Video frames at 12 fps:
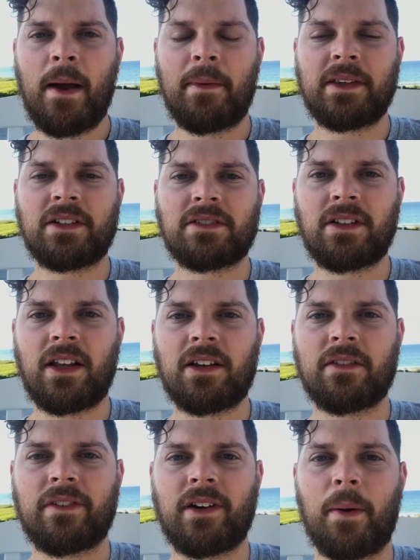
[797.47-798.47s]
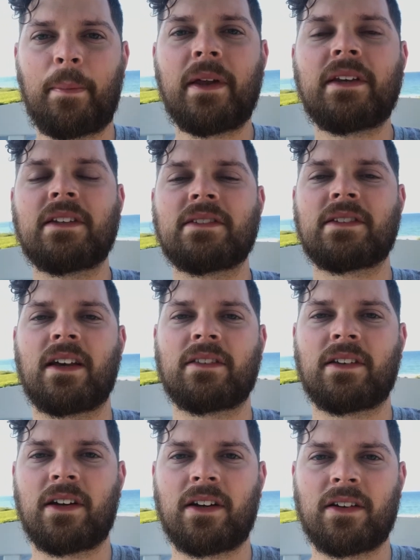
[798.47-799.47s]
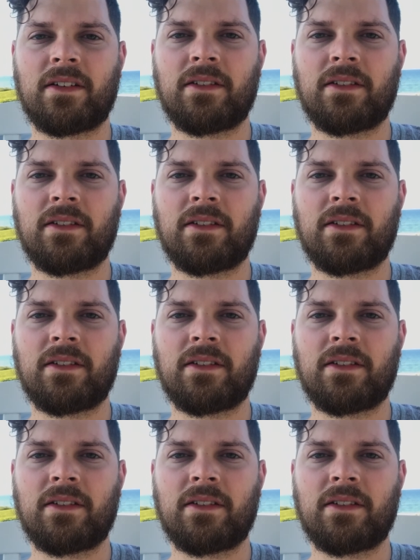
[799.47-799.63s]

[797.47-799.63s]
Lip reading: But there's a lot of opinions out there.